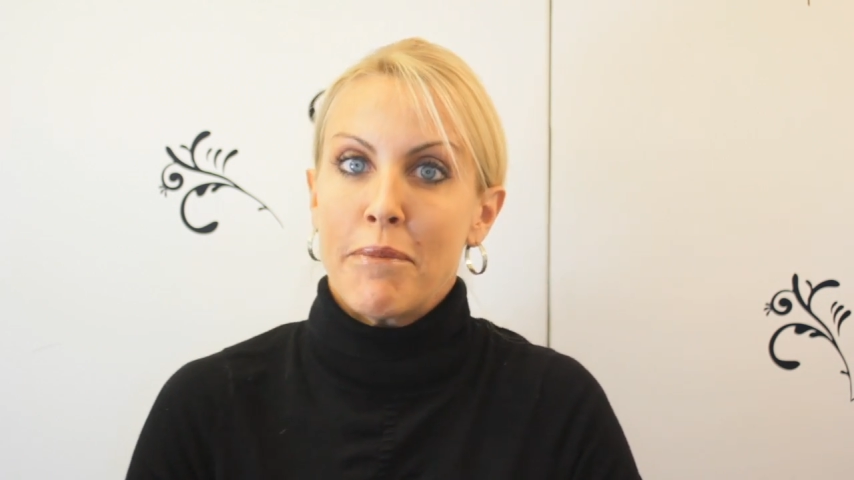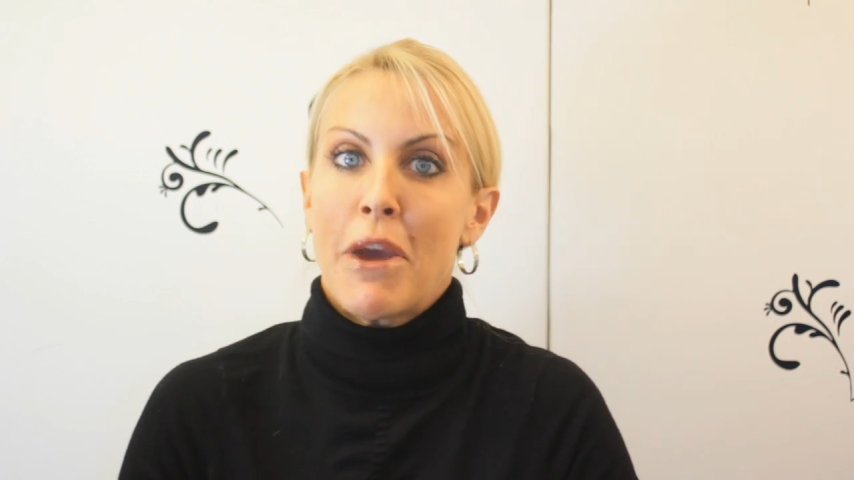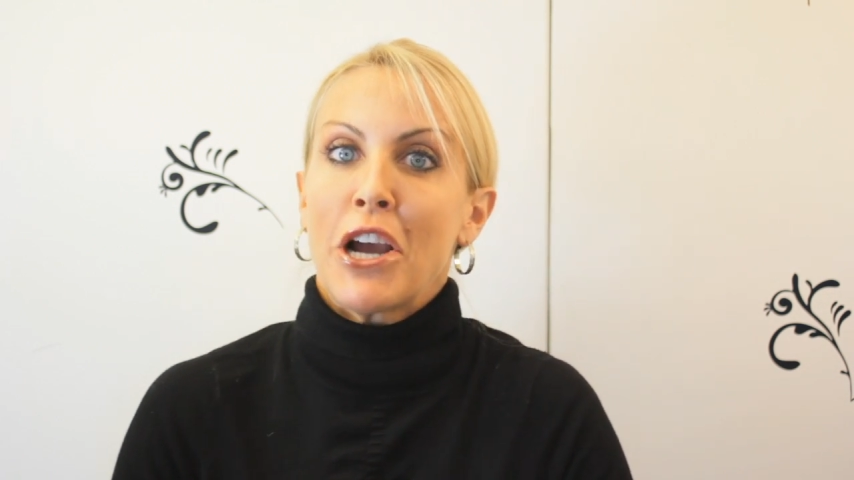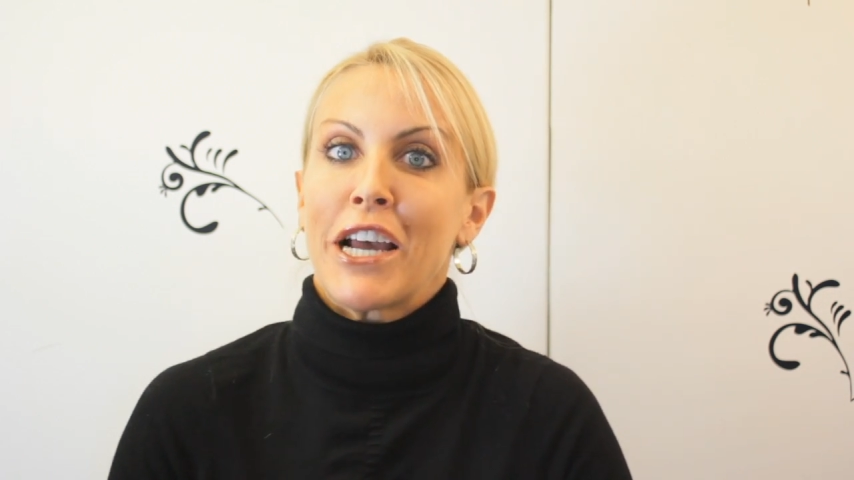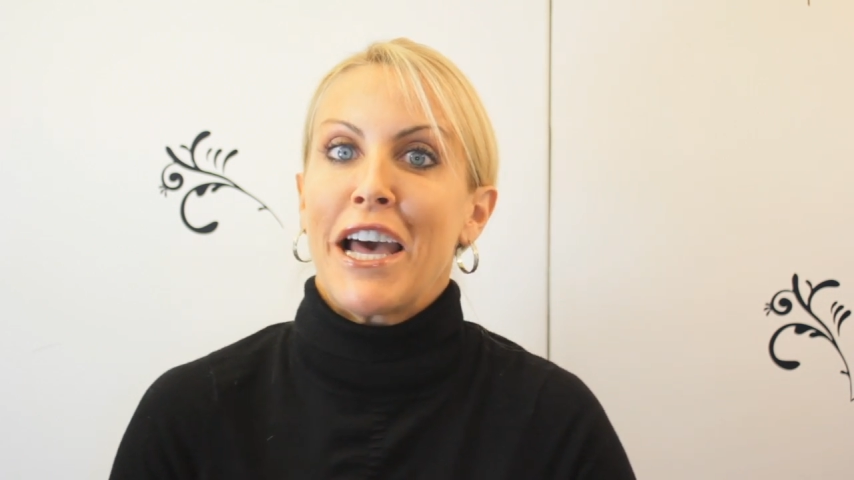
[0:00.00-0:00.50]

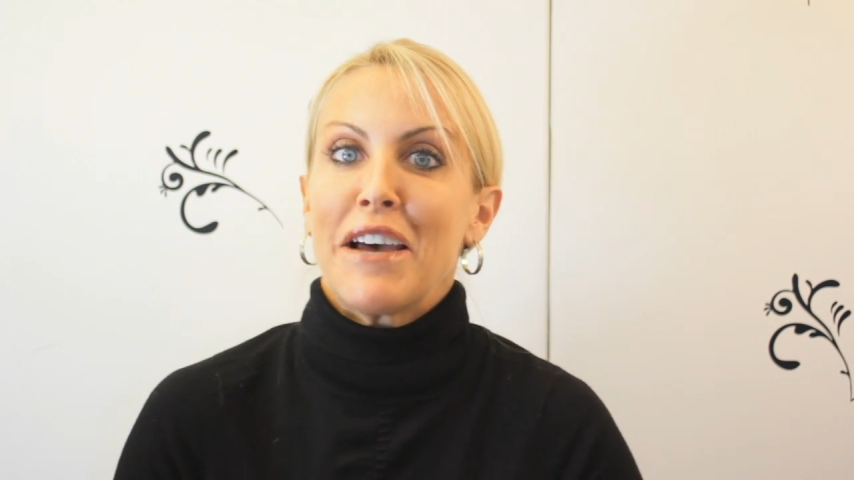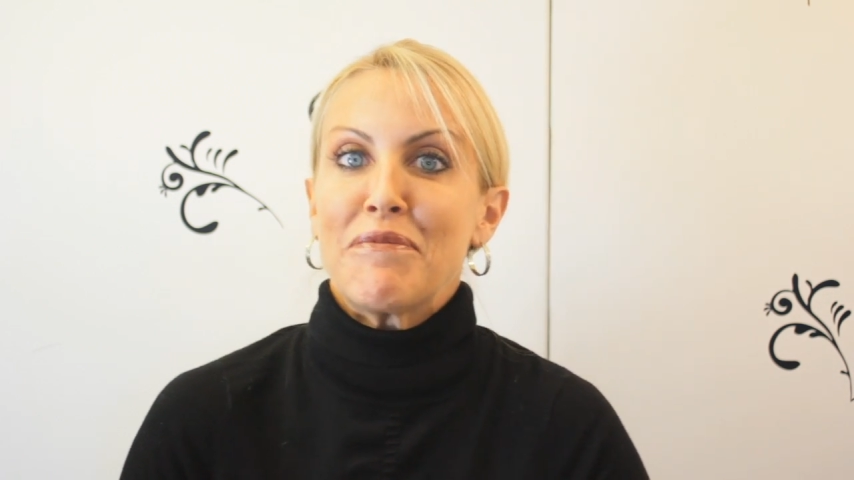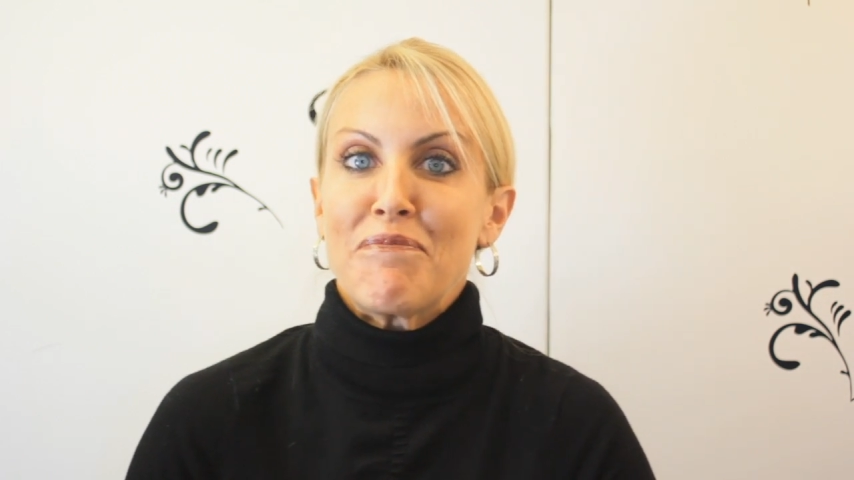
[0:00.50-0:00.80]
America.